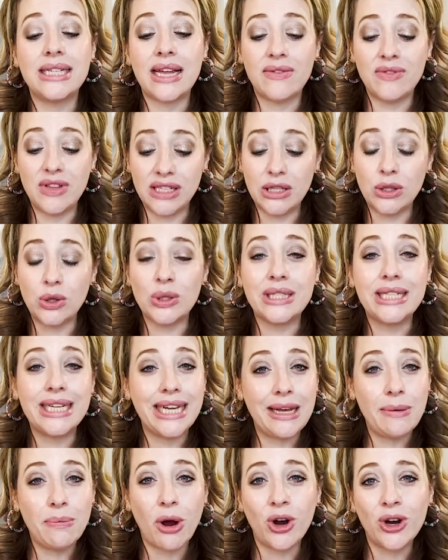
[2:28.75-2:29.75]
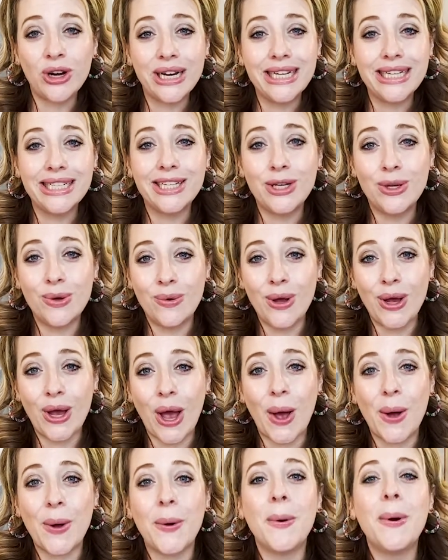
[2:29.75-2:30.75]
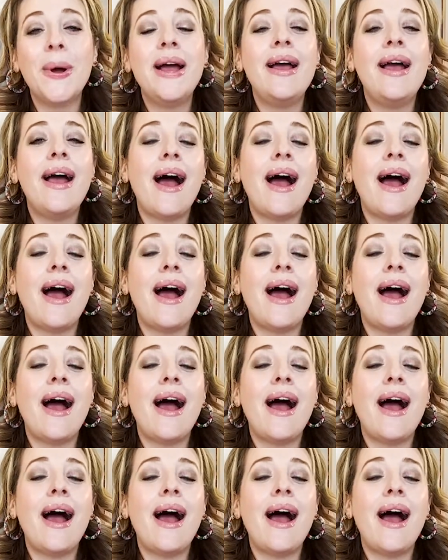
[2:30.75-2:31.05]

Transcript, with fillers: They have these little tea parties that you can go,